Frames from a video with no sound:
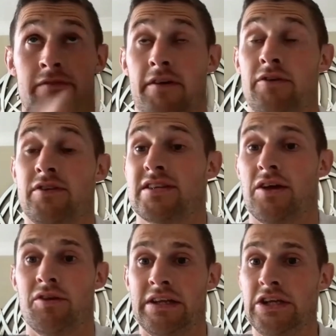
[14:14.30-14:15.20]

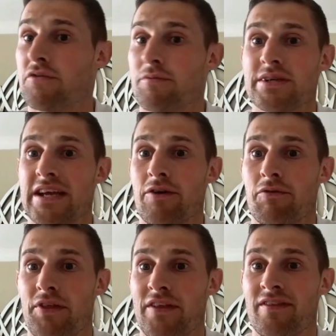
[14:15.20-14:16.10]
little niche for myself
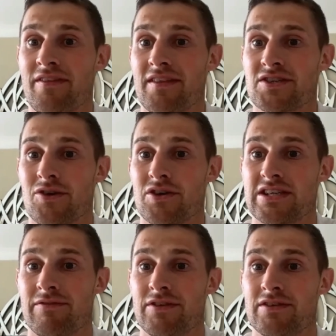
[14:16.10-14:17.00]
within the sort of
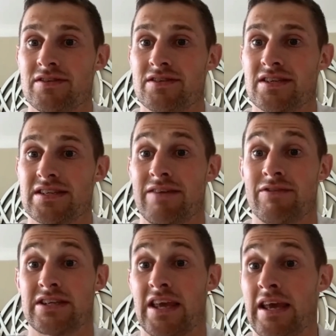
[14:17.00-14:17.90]

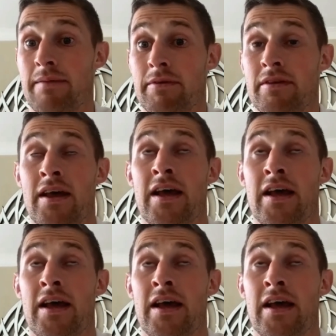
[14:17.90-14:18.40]
sevens game.